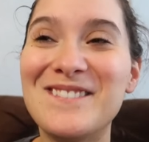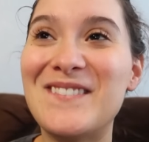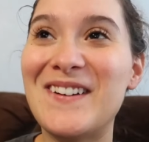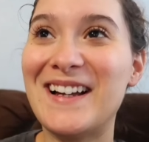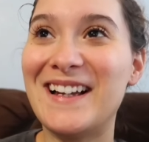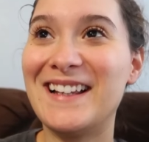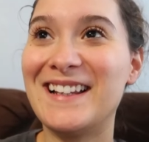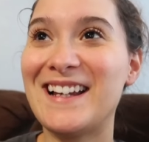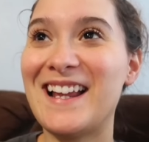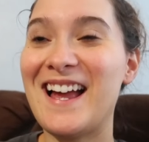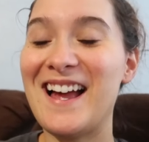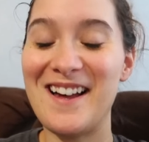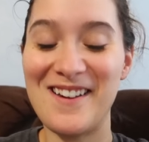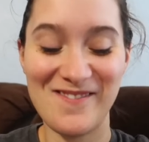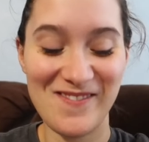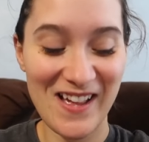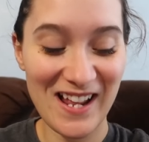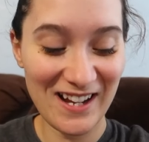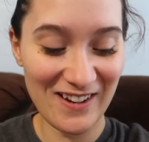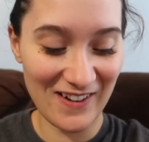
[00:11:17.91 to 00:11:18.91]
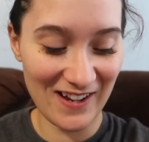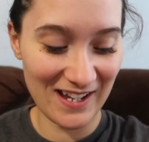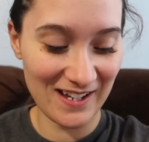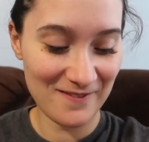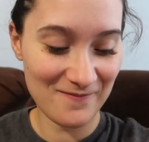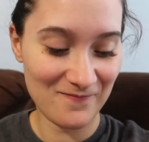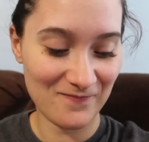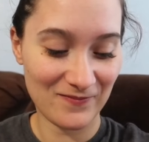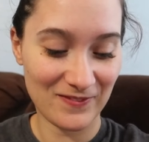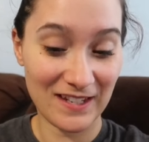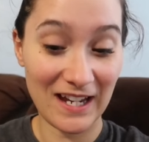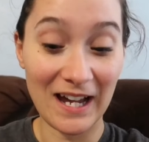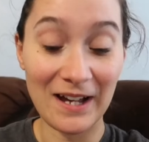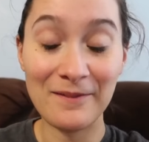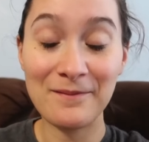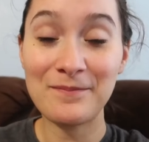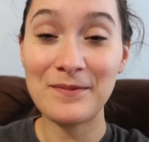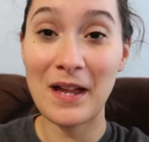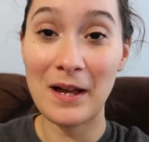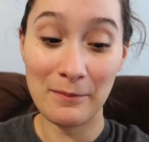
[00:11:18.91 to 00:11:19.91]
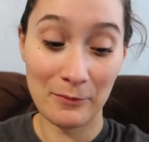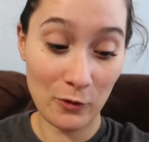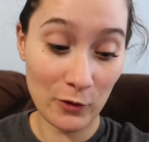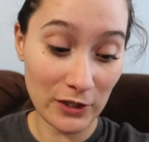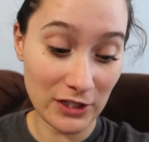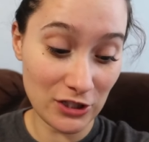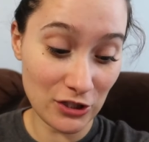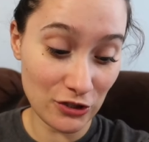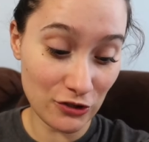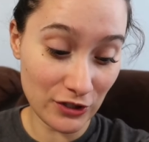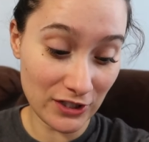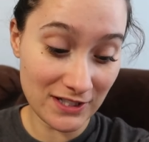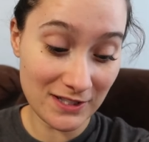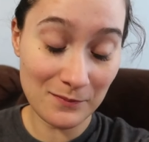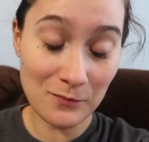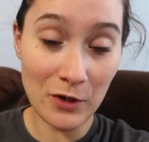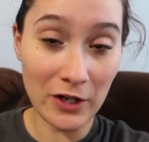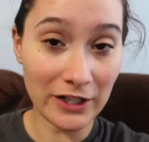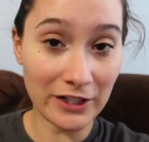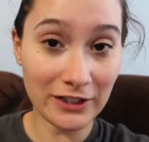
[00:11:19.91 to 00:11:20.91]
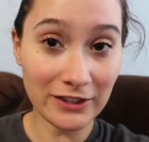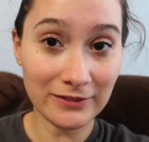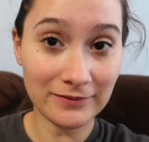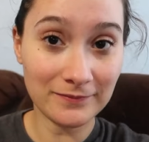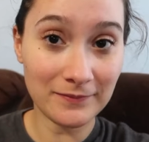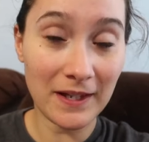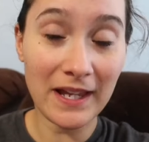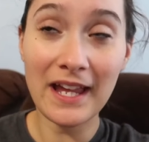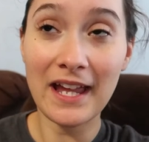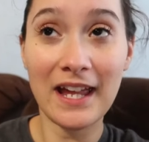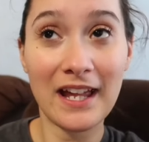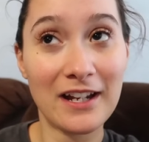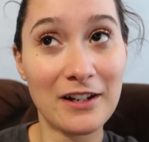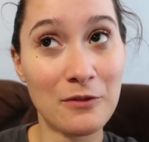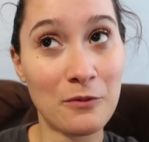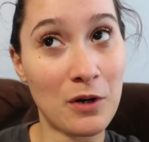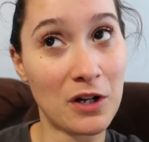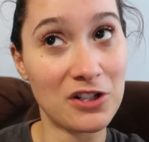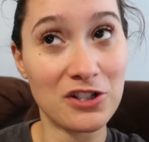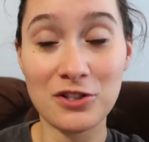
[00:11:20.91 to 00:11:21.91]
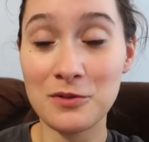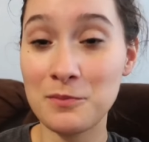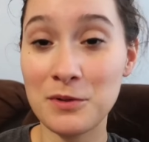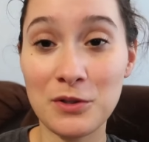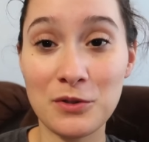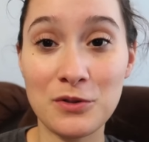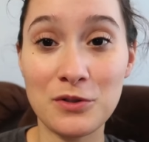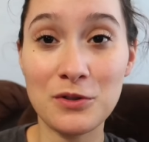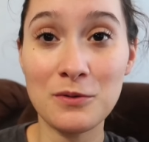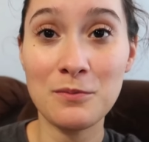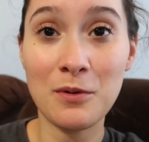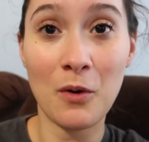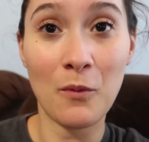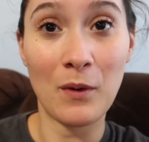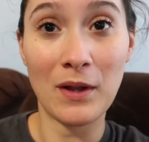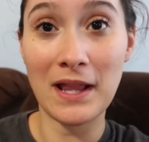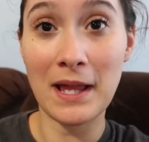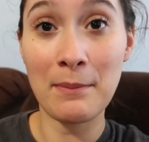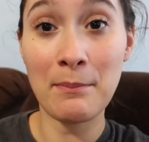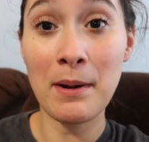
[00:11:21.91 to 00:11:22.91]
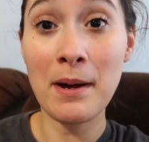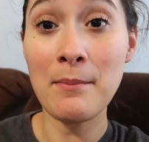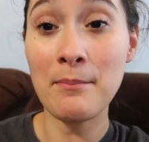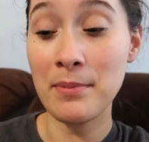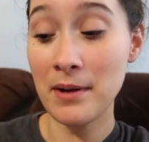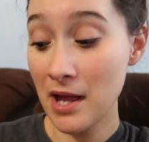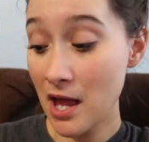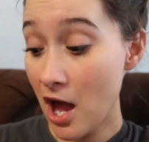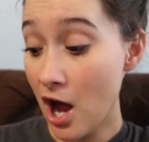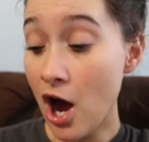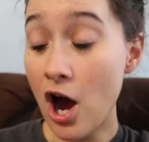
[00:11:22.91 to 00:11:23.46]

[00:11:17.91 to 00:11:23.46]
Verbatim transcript: But anyway, yeah, I'm going to drink some water and watch some YouTube while I pump.